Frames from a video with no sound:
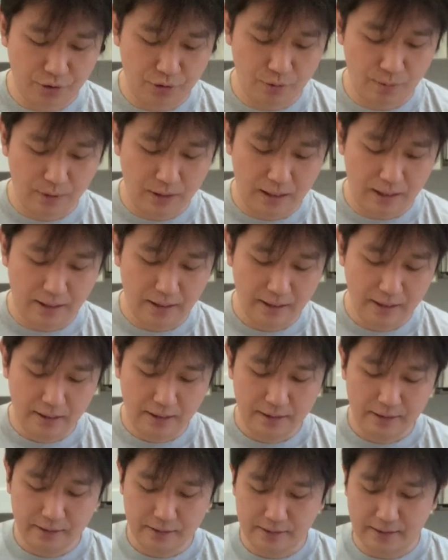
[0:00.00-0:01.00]
you
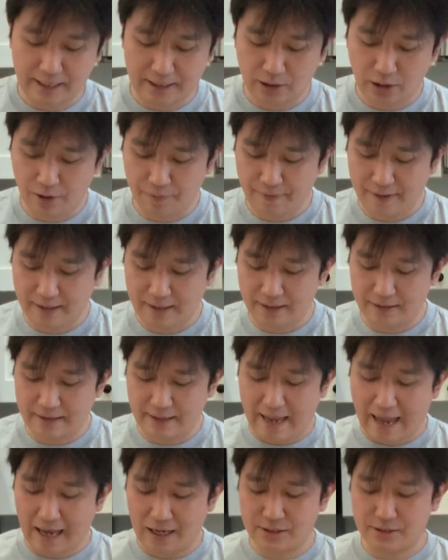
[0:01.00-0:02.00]
take off any of
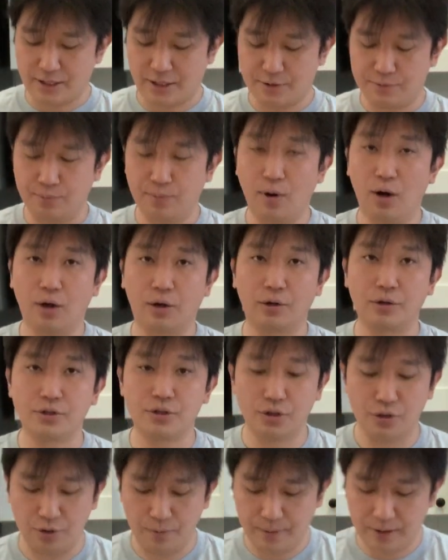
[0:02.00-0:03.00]
the excess water
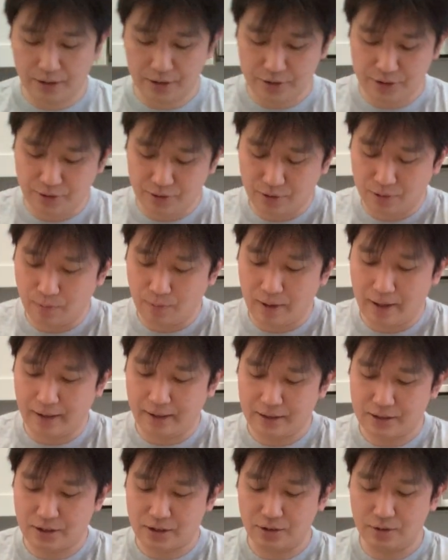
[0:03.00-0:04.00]
too, because you don't
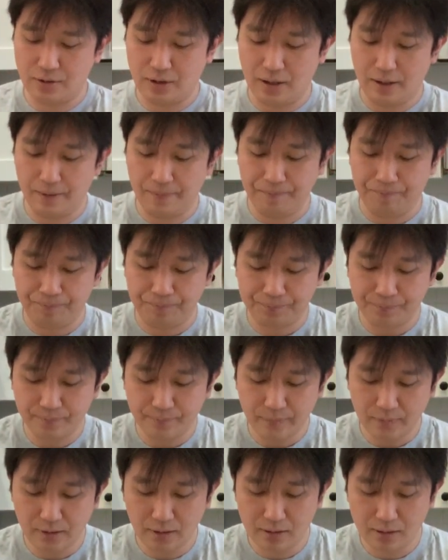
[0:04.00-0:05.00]
want it to
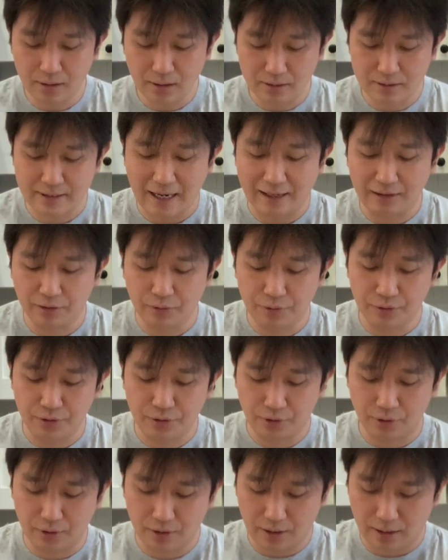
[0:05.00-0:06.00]
dilute
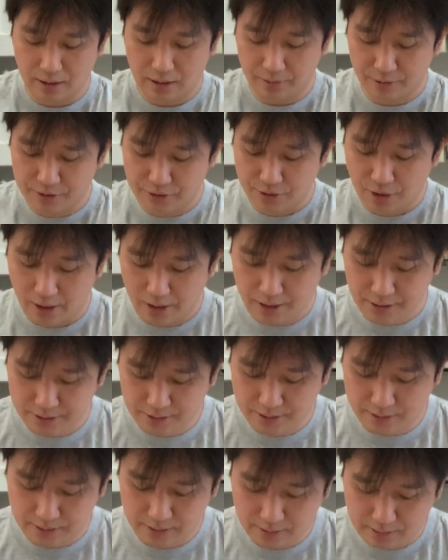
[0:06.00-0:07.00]
your
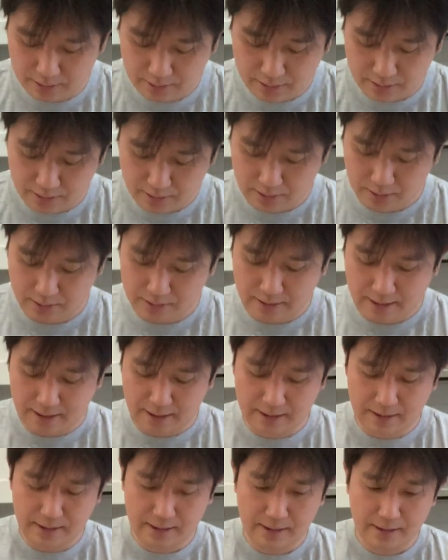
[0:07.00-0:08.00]
sauce,
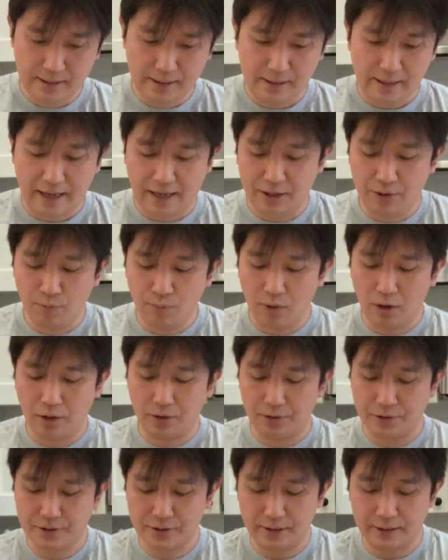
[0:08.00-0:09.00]
okay? Any
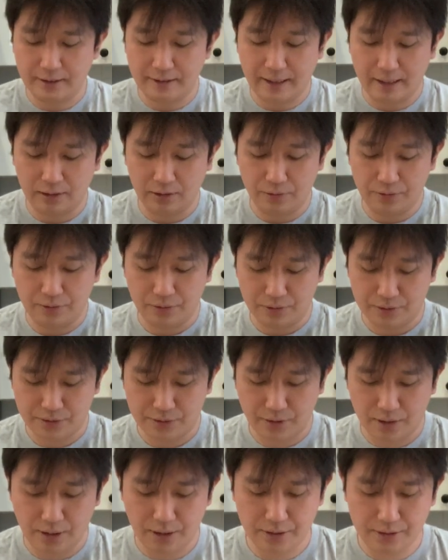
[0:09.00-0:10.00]
water is gonna dilute your
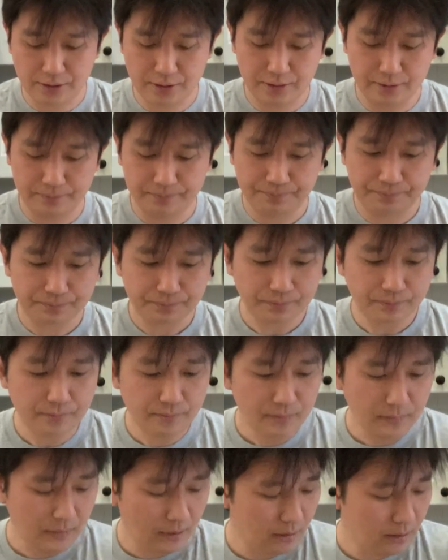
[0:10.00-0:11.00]
sauce.
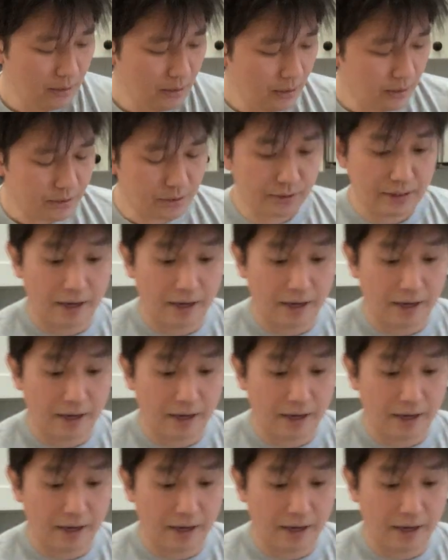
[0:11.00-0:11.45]
So